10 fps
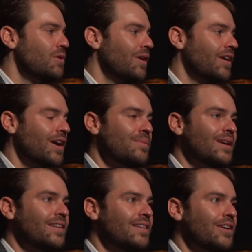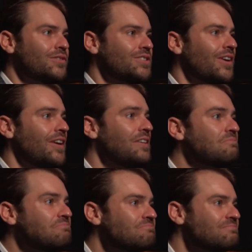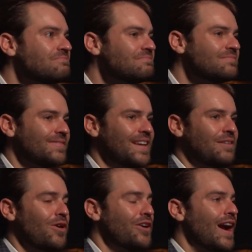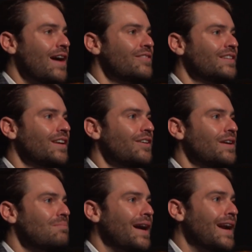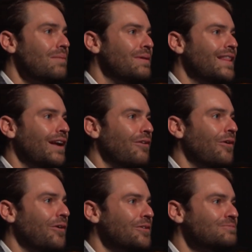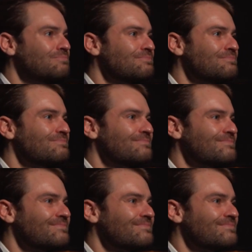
If you want to come in and ghost hunt while you're having dinner, it might not be that hard. In other